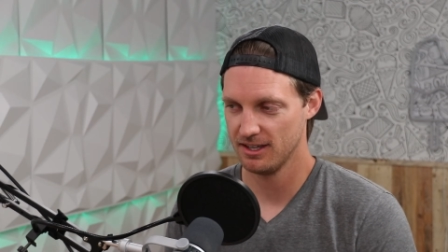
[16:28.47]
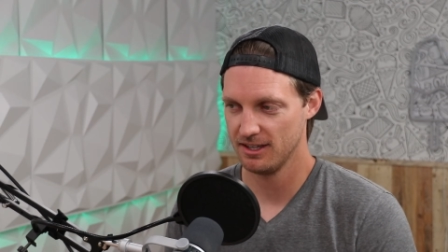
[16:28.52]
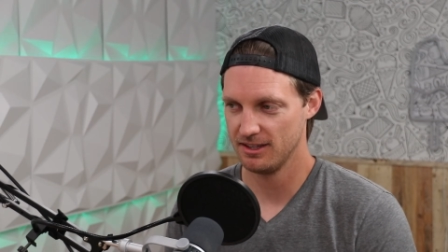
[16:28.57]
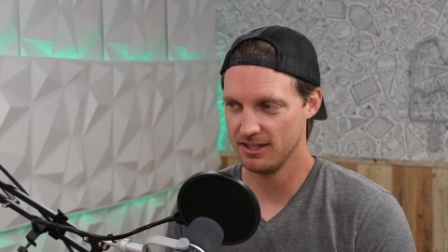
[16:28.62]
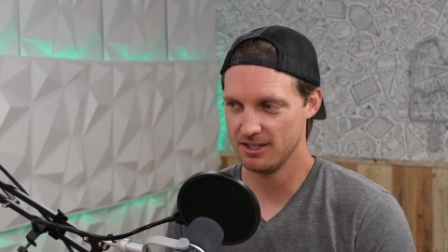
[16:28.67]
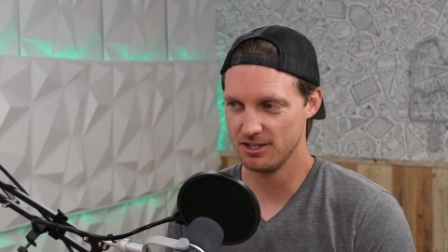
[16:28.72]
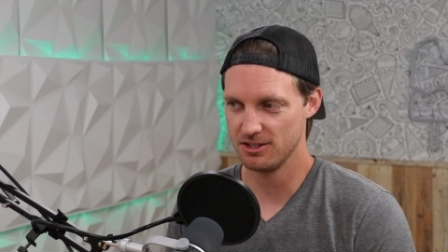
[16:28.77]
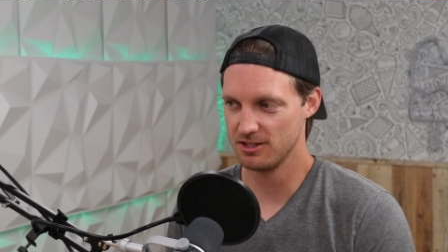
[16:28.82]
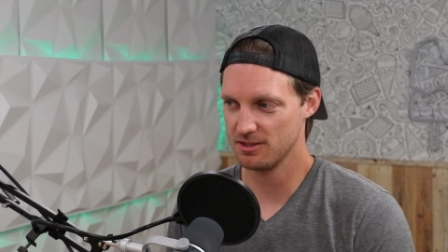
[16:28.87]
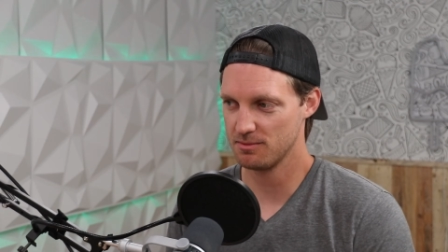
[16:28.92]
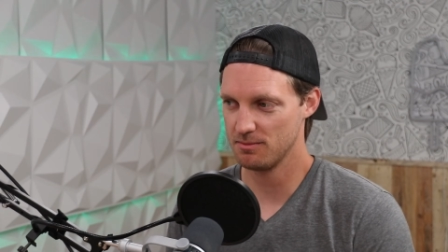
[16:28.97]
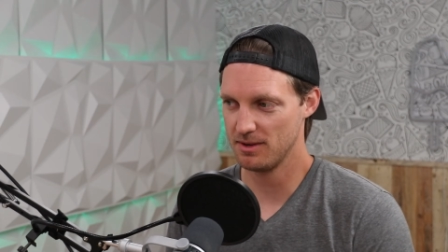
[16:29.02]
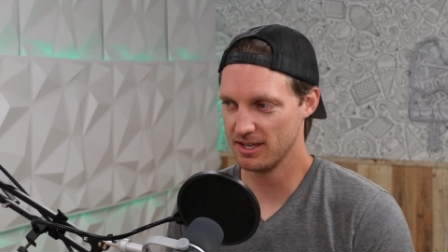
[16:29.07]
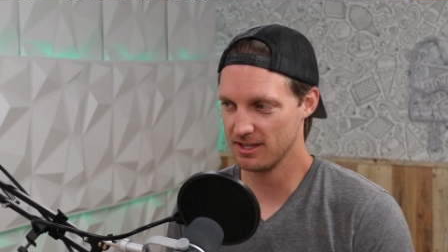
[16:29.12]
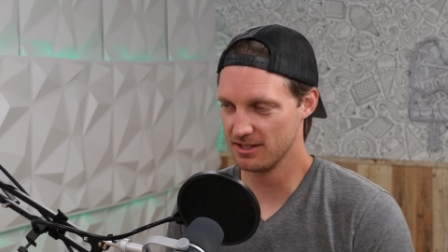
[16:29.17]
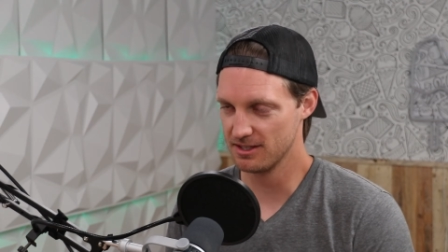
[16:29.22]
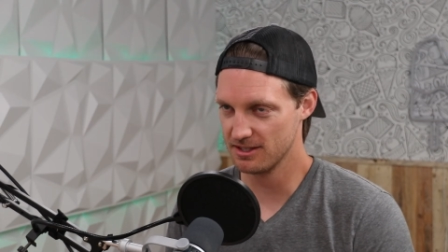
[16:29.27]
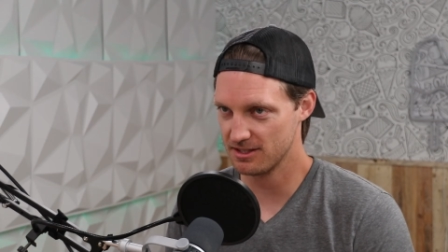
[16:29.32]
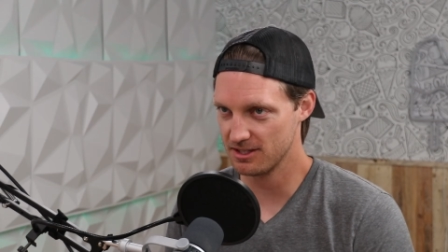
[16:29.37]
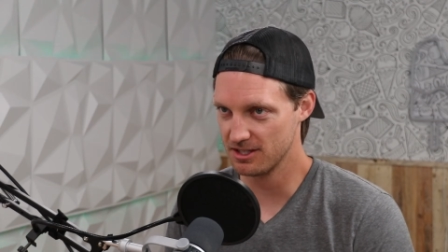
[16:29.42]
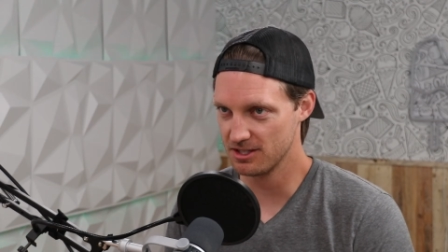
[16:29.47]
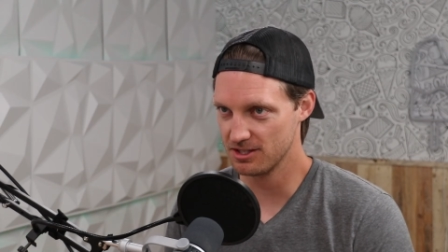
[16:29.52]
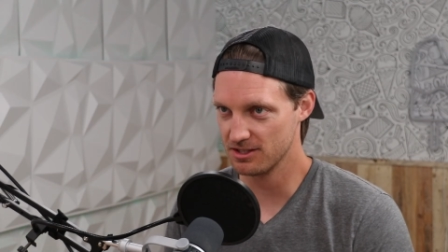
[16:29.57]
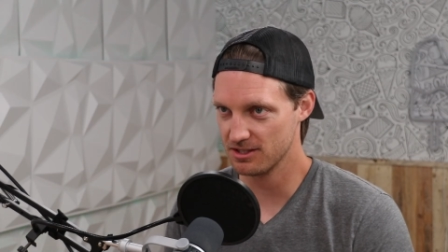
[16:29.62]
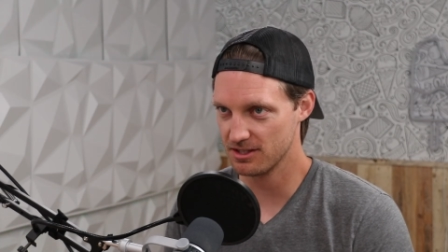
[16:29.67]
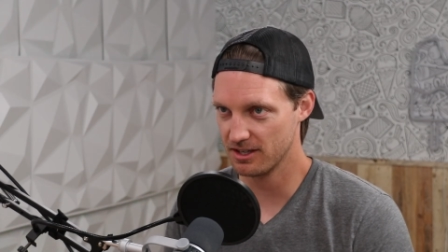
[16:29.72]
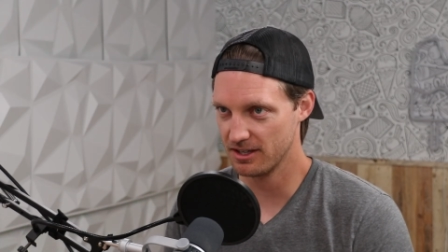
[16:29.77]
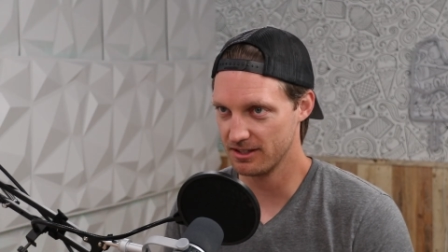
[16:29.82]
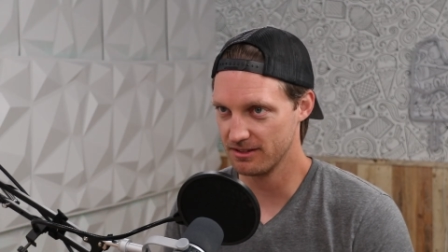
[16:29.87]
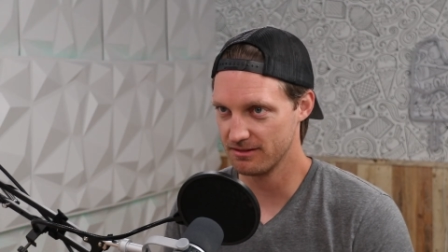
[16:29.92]
then you're just making
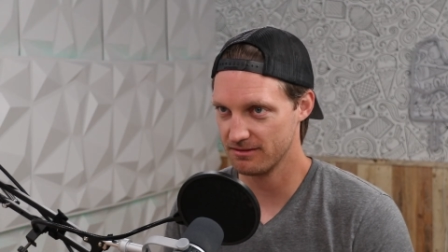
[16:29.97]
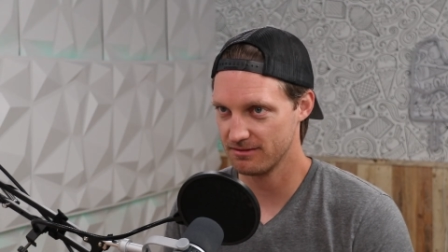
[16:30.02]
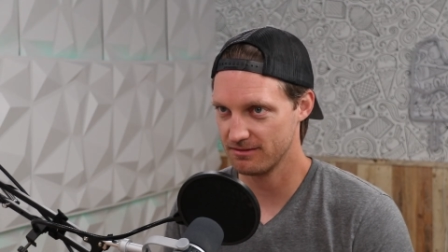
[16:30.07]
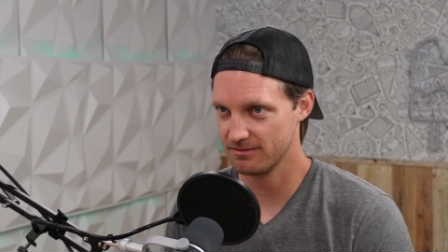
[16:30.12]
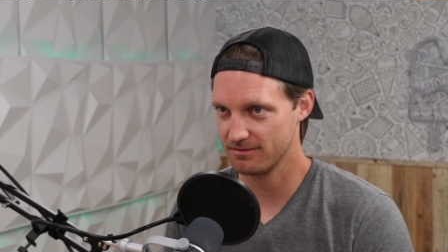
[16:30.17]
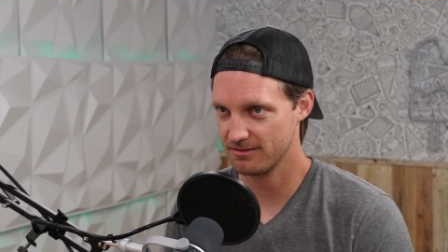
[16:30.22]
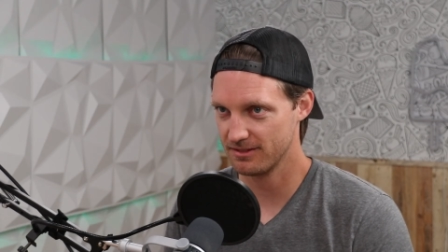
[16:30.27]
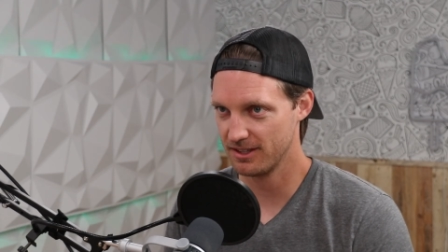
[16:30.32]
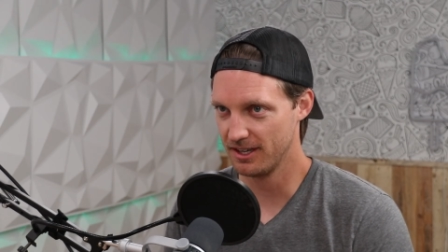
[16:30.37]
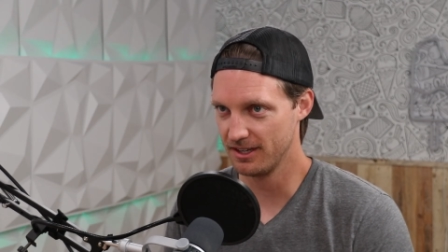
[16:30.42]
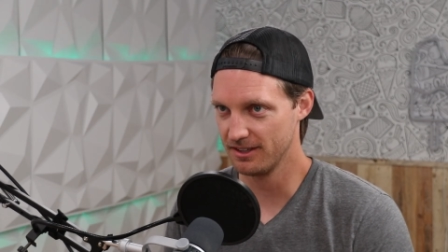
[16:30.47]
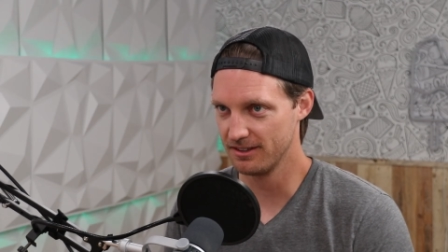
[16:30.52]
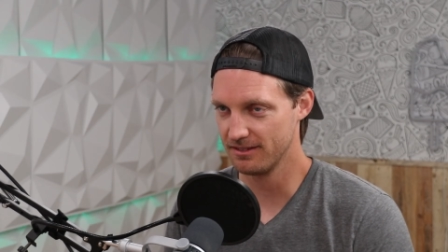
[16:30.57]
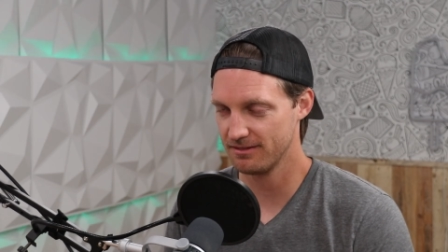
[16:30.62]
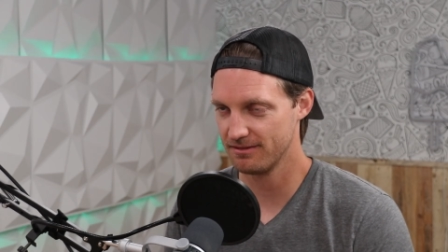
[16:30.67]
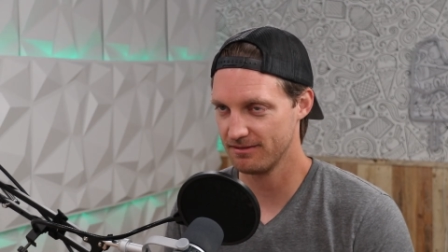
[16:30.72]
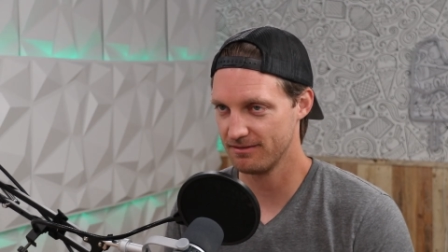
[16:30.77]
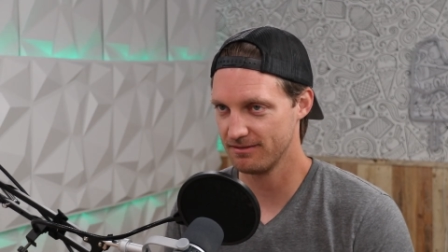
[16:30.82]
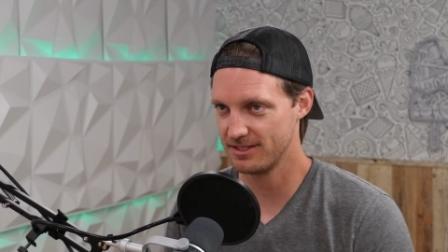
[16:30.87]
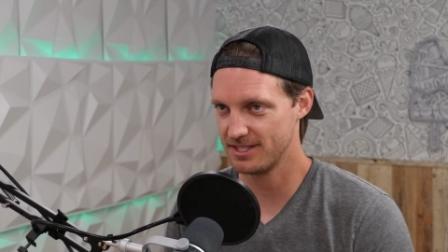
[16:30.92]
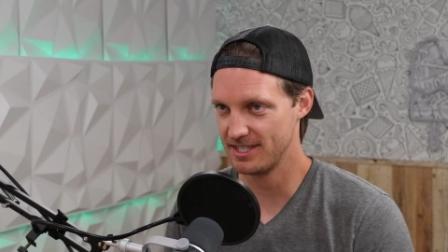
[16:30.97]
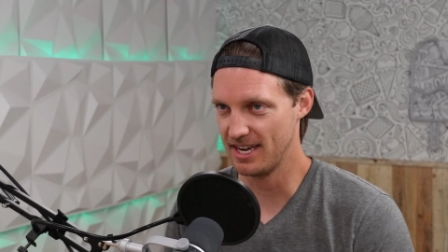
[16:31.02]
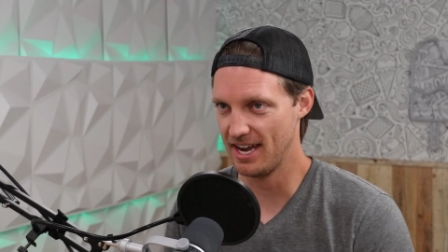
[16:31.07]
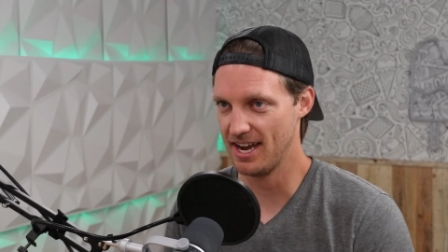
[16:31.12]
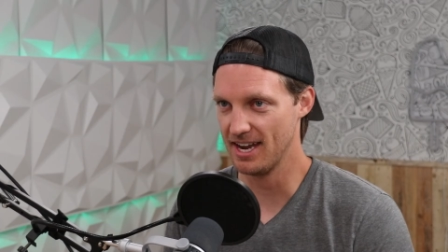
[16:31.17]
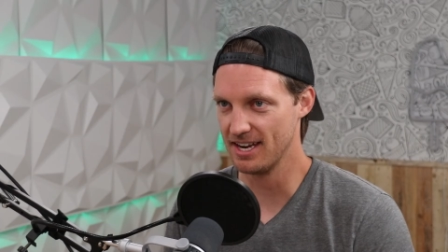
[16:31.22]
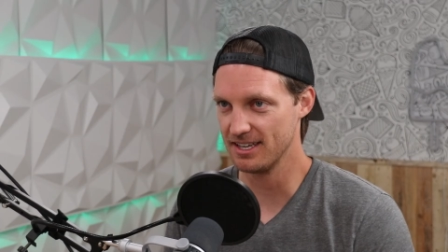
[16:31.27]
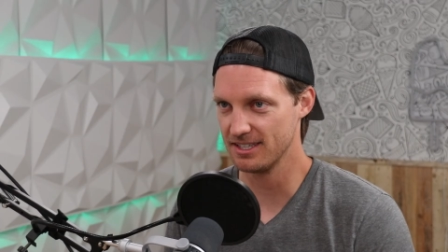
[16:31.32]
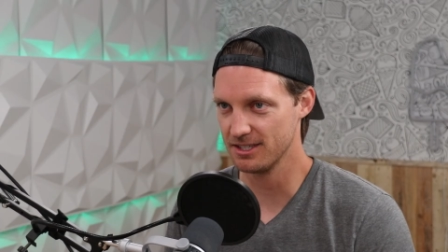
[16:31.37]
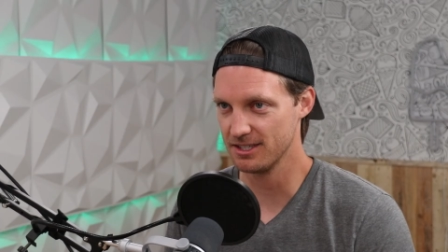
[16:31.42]
decisions on sand,